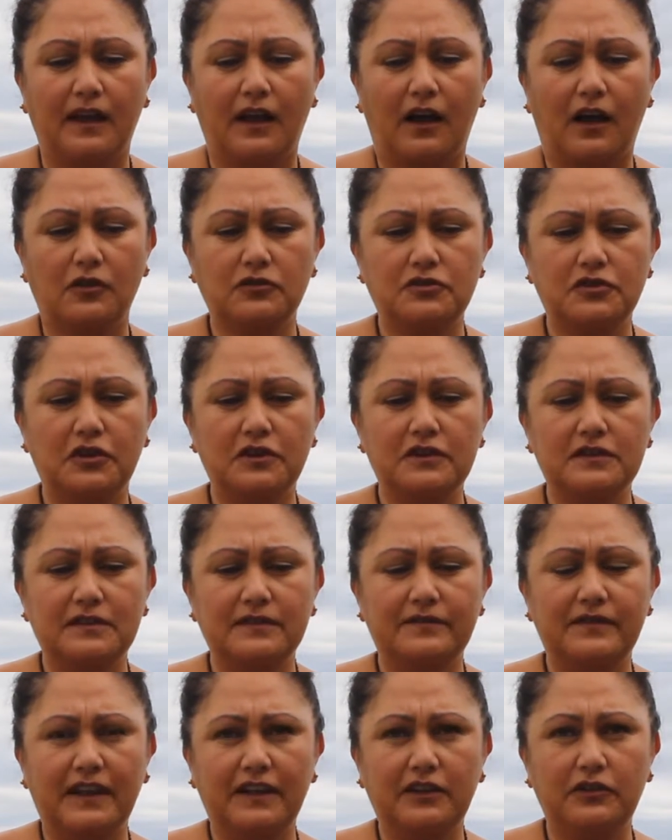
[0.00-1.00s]

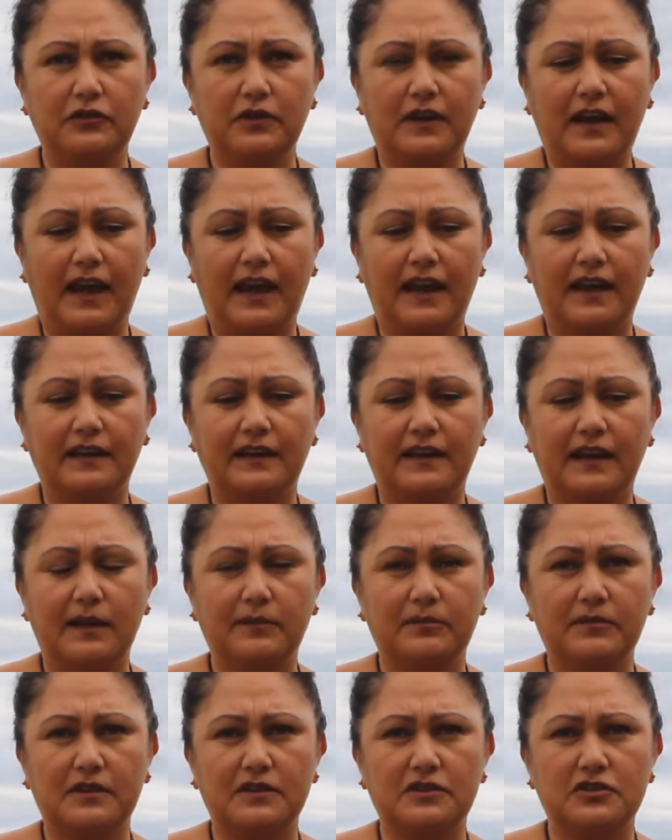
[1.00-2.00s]
Alternatively, you can
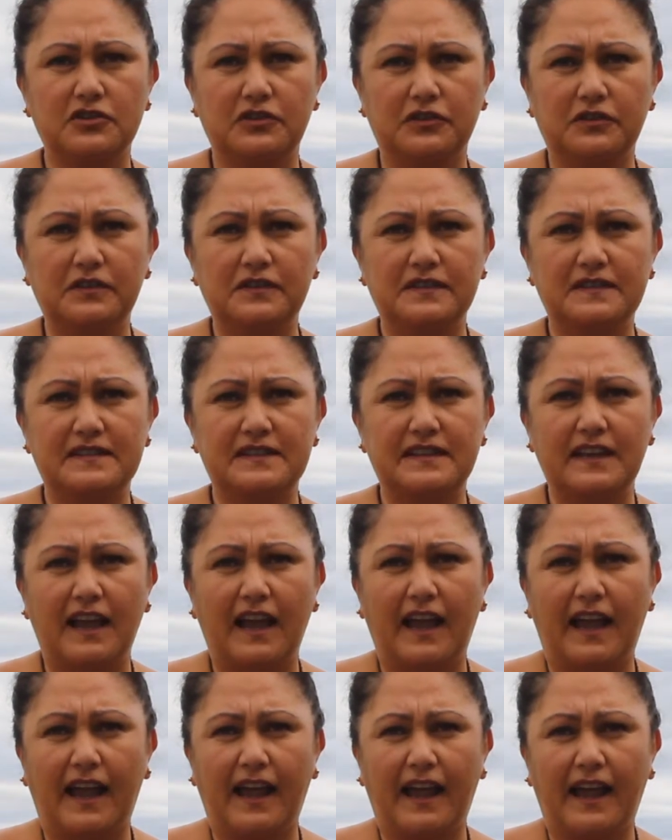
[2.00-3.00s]
keep the juice
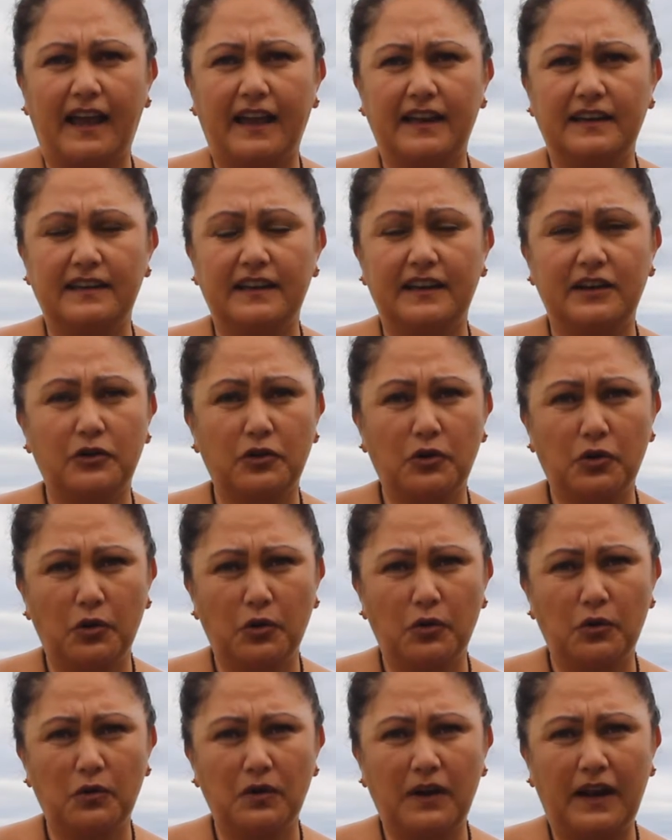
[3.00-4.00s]
and let it
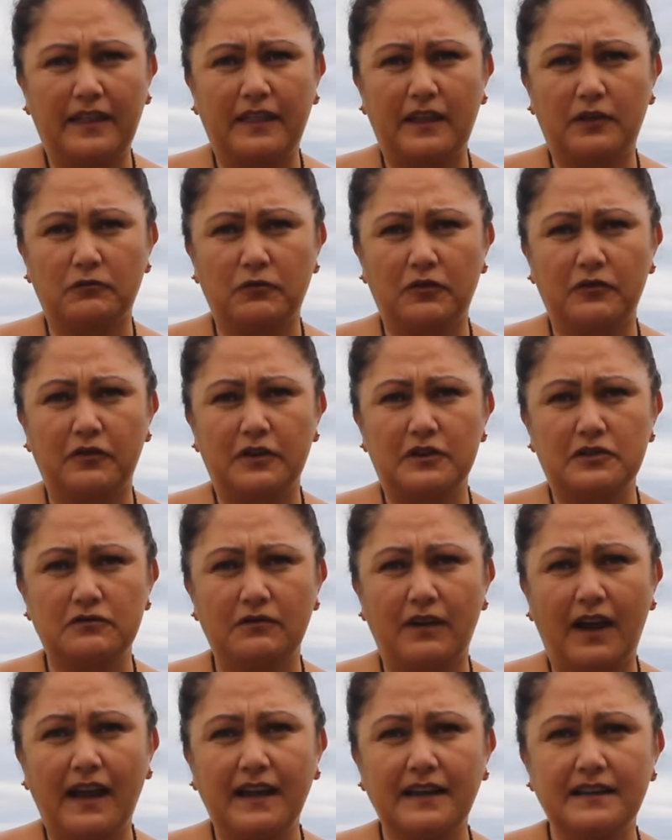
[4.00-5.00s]
cool and then
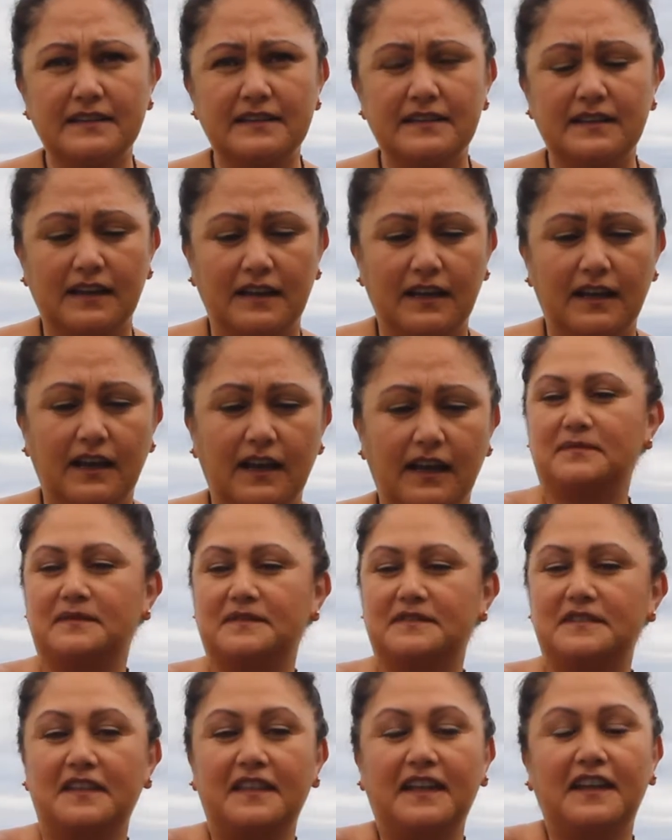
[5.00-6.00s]
refrigerate.
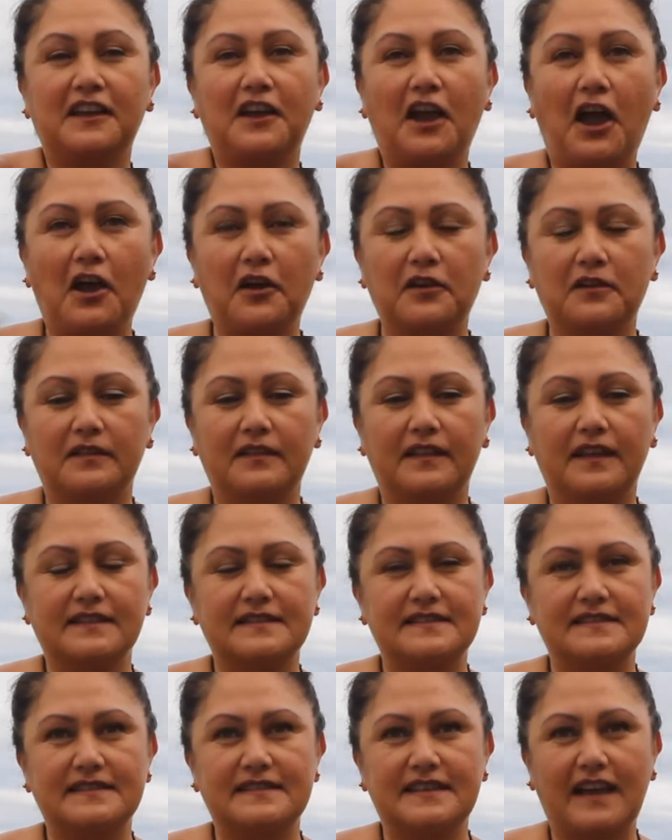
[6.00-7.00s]
So there you go,
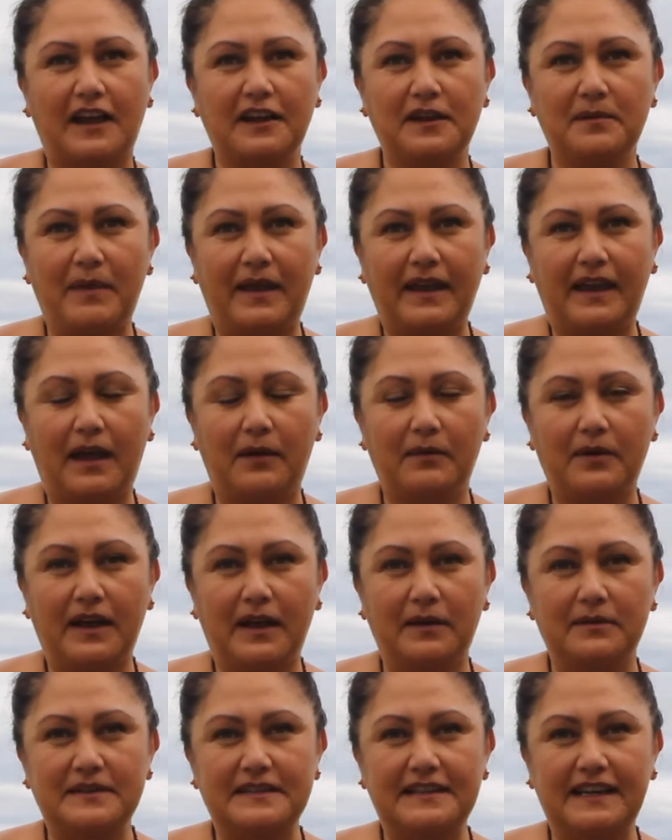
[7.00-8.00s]
that's how you make
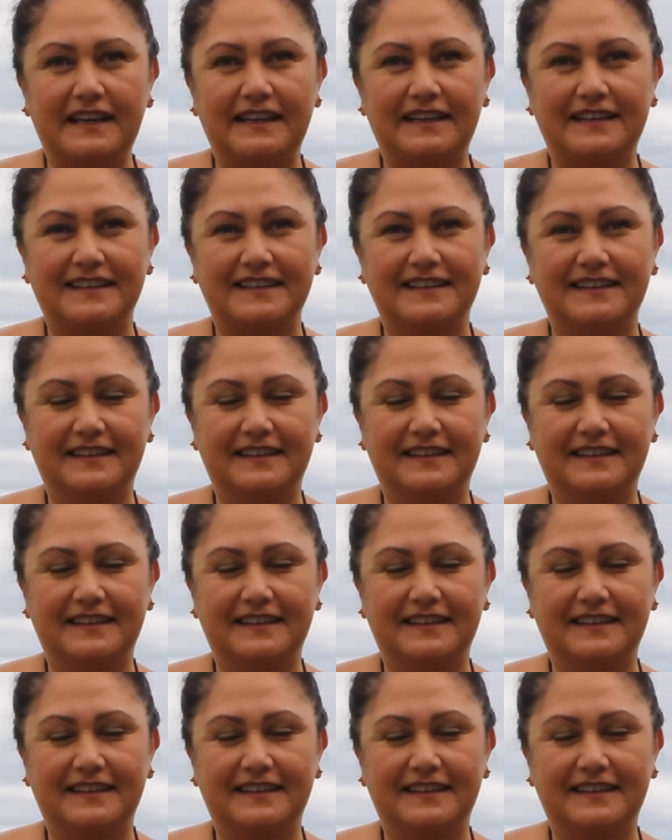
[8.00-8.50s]
Kawakawa tea.